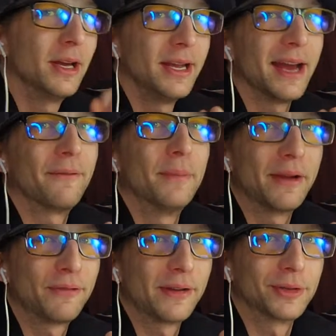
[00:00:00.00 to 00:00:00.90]
yeah, my
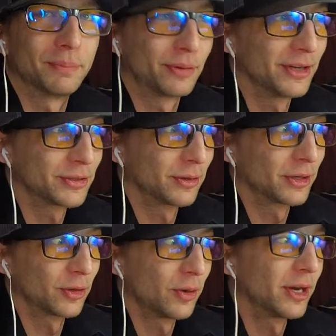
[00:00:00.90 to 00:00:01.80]
favorite prehistoric
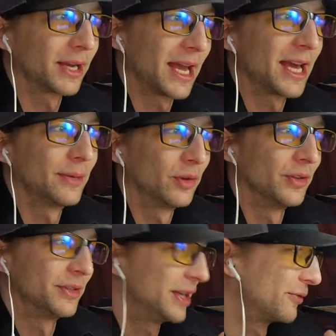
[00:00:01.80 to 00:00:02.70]
aquatic animal is
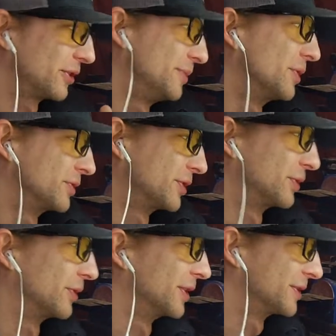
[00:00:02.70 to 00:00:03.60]
definitely
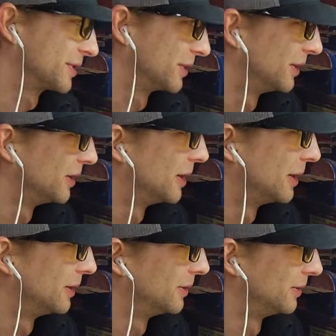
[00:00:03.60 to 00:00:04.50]
Mosasaurus.
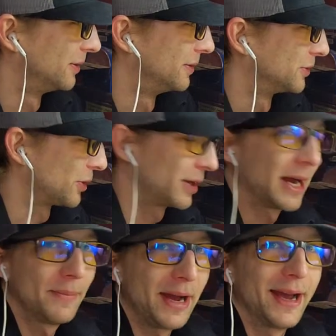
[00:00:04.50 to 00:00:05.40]
Sorry, I'm
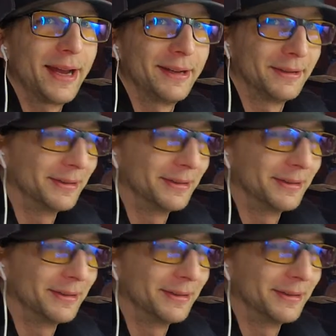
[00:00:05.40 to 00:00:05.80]
behind.